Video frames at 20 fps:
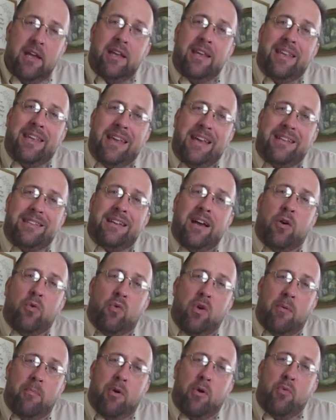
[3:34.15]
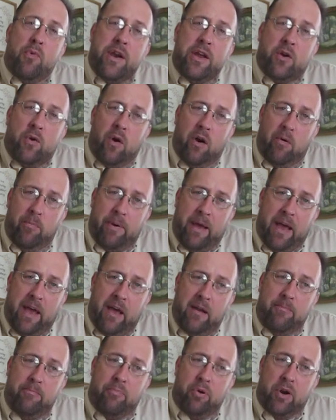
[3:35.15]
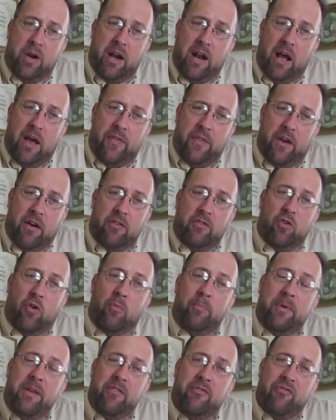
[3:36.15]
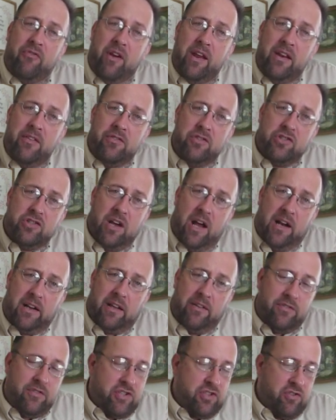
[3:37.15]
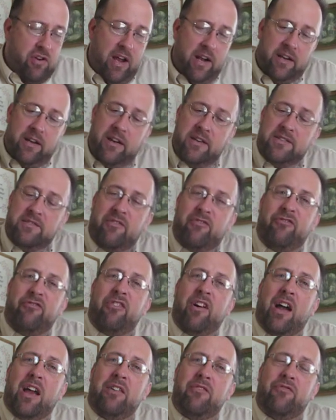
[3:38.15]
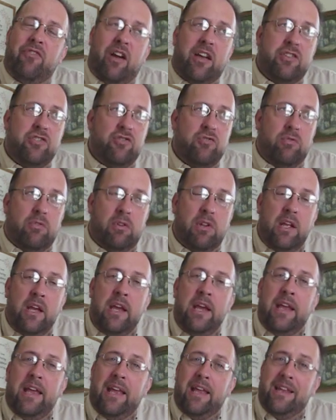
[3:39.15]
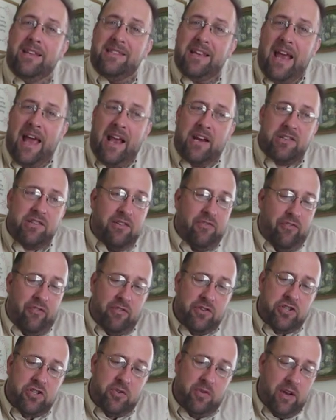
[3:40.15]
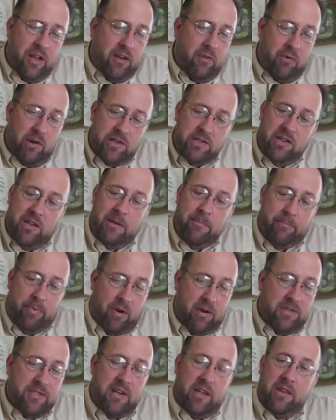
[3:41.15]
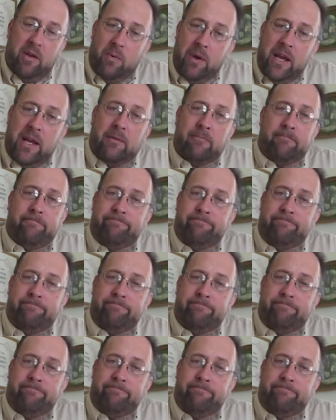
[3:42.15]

get a rubber recoil pad, put it on there. Don't be afraid of the shotgun. The shotgun is a fine tool. It is actually for shooting originally birds on the wing.